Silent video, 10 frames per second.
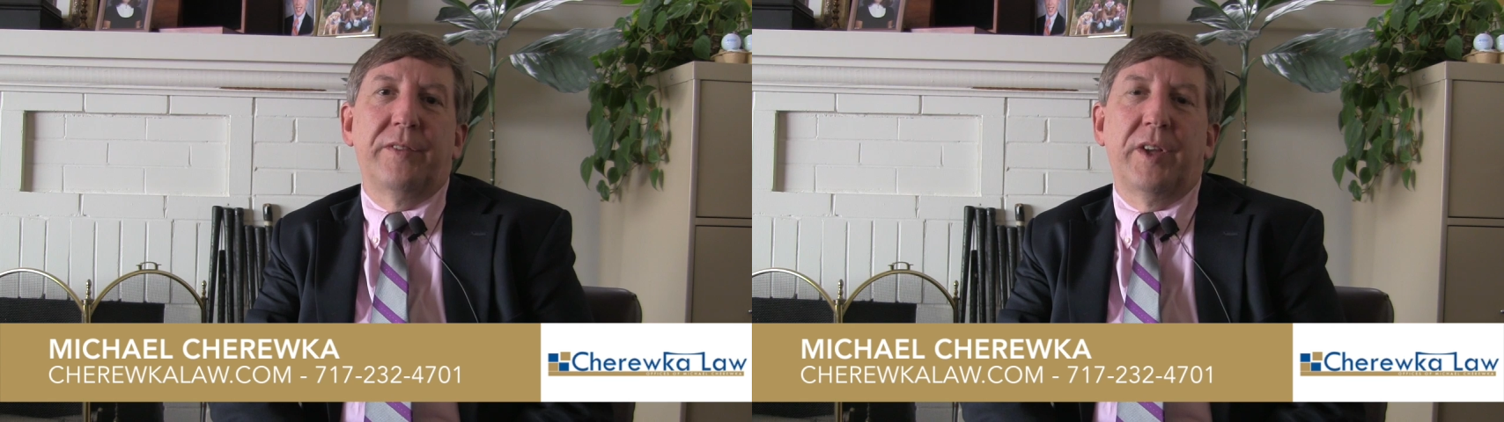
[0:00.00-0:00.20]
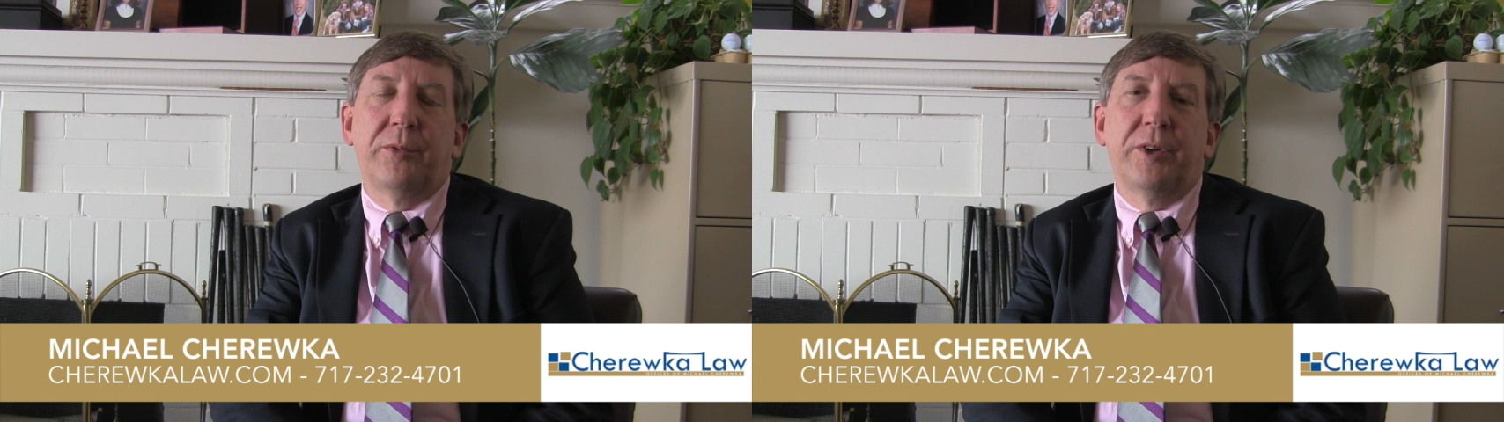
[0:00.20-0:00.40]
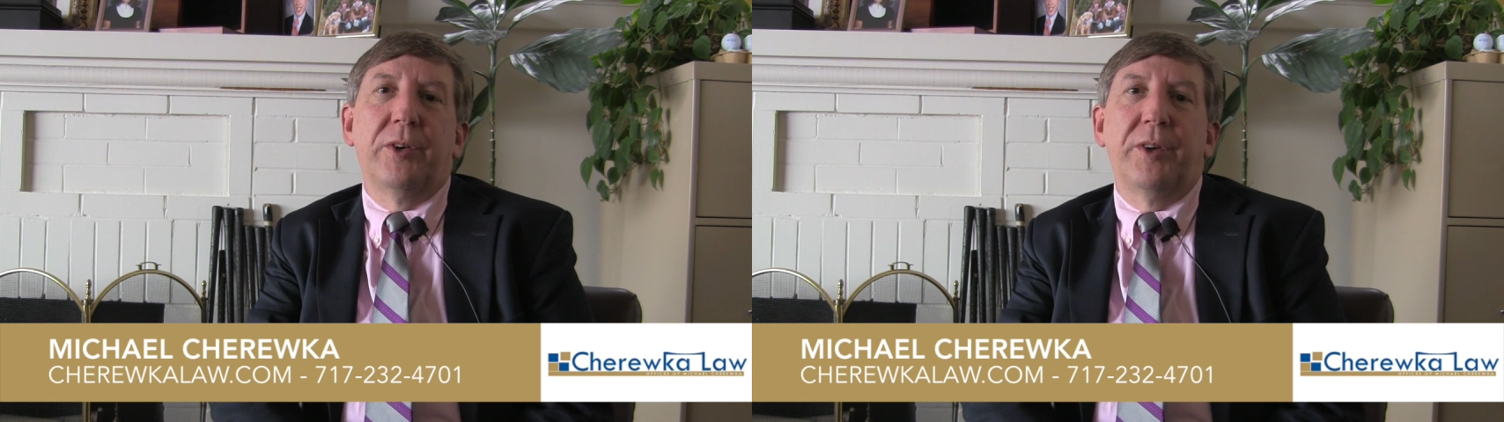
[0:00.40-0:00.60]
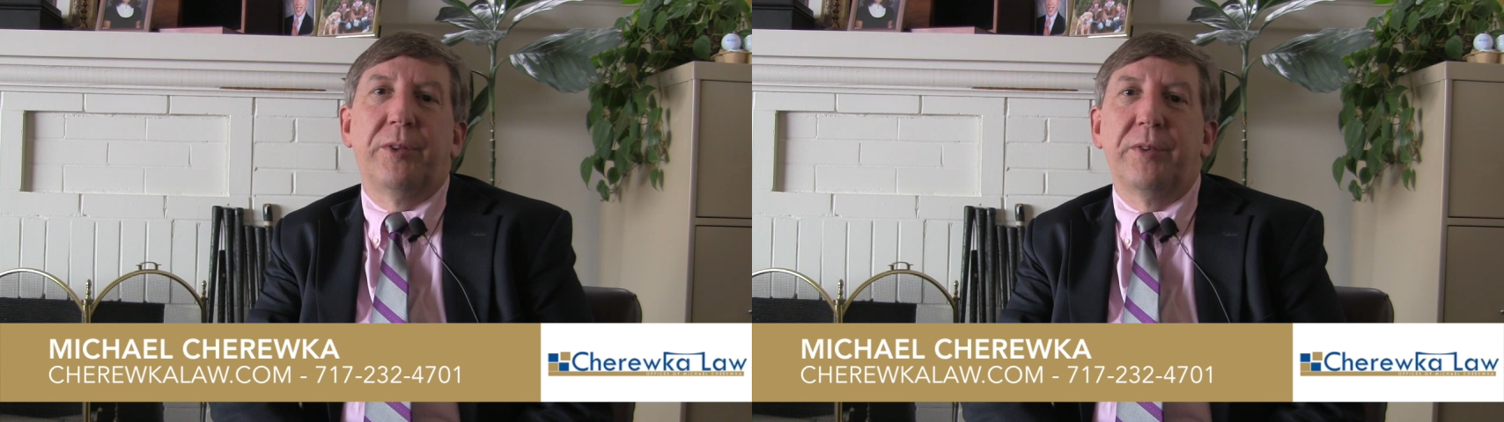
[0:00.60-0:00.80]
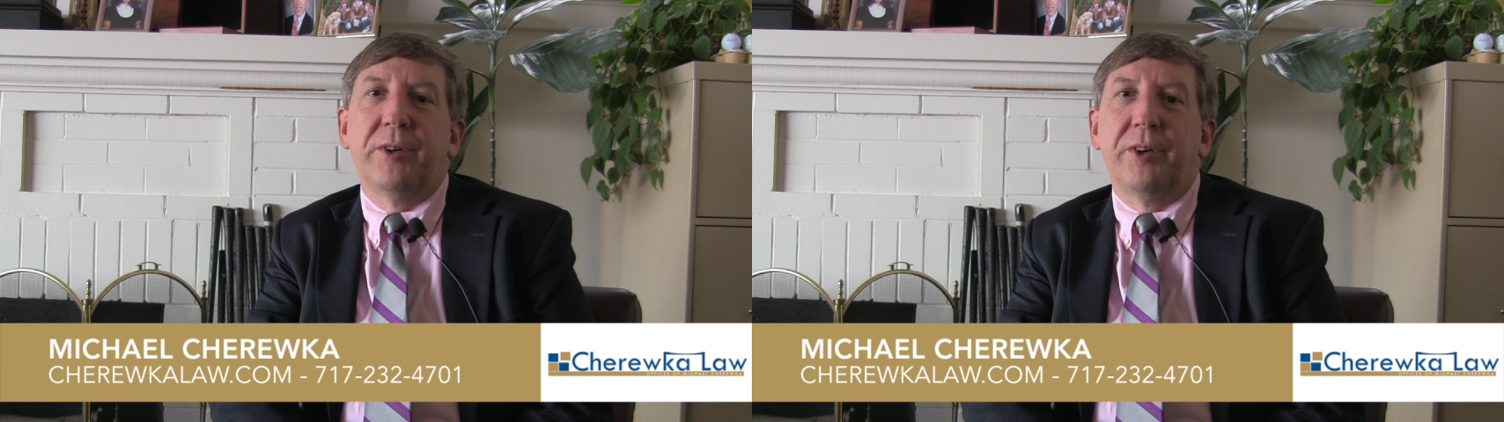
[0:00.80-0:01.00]
As we're going
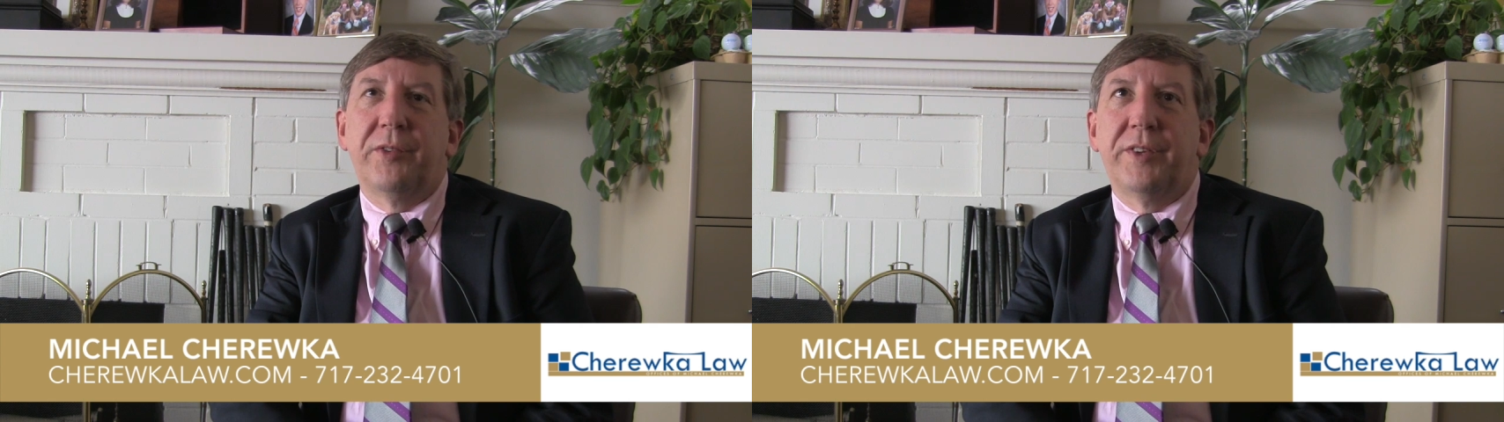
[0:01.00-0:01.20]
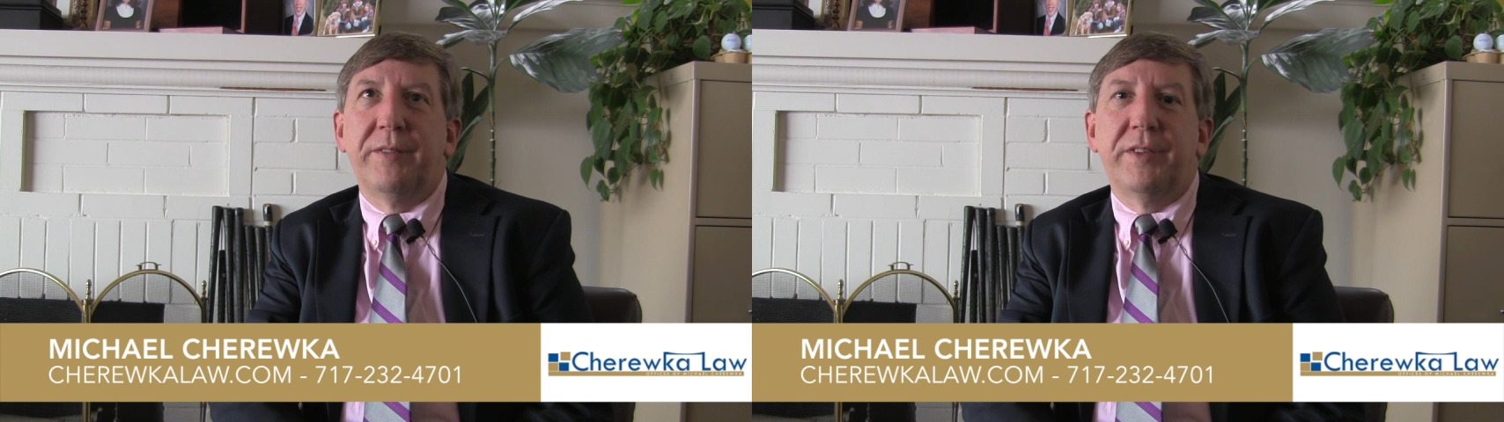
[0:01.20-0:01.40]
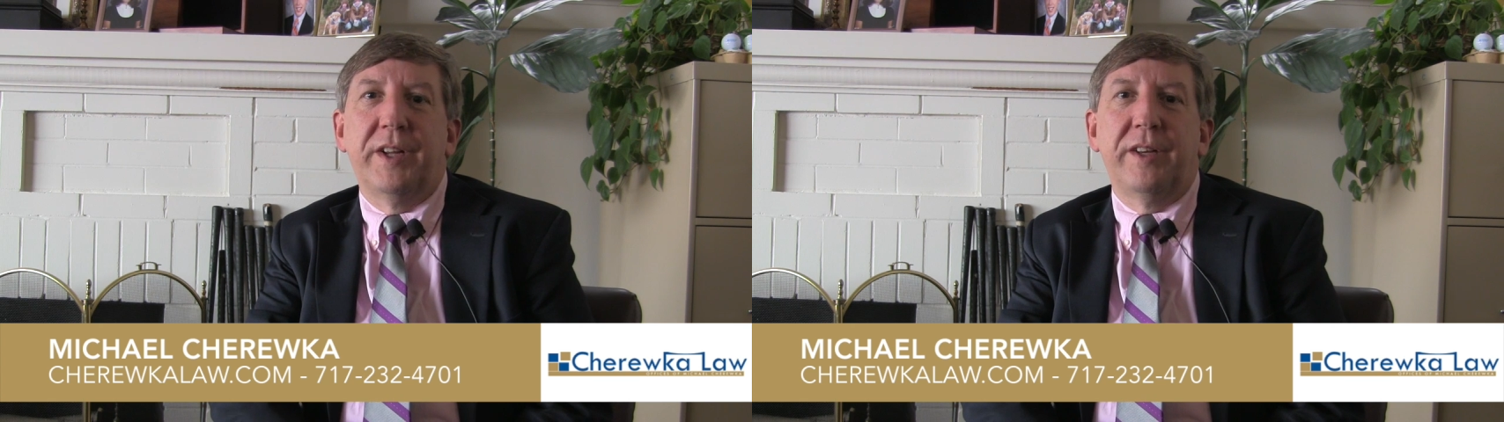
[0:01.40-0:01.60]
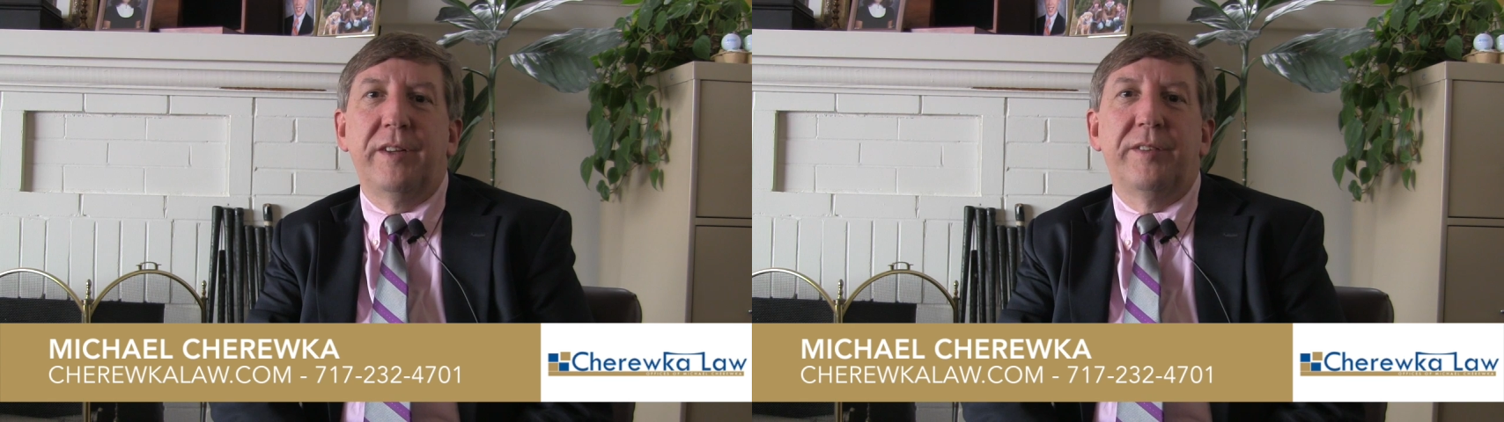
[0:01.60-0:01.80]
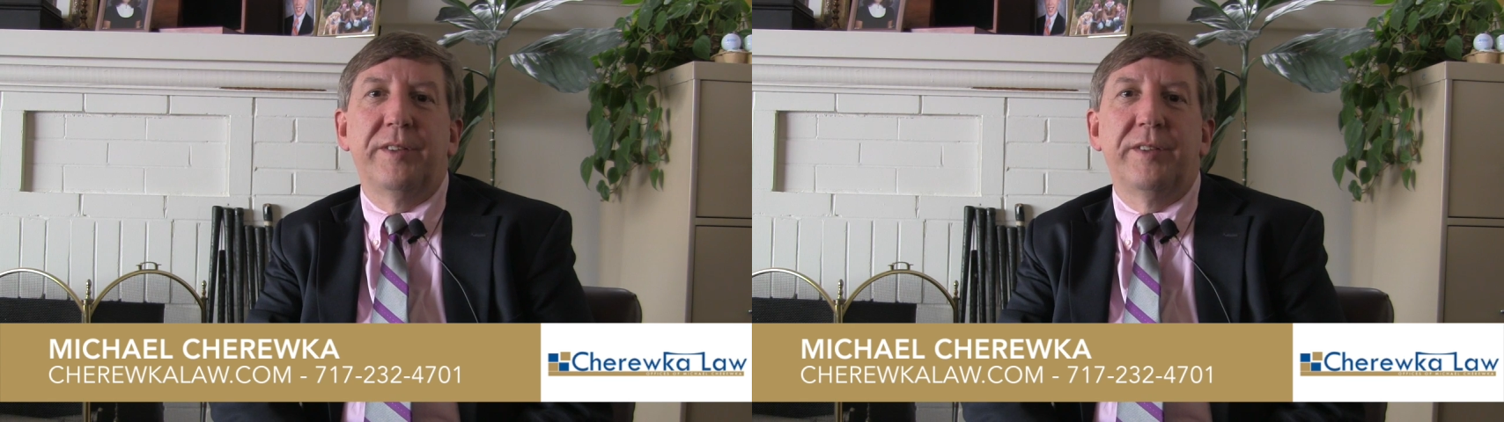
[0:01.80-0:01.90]
through our estate planning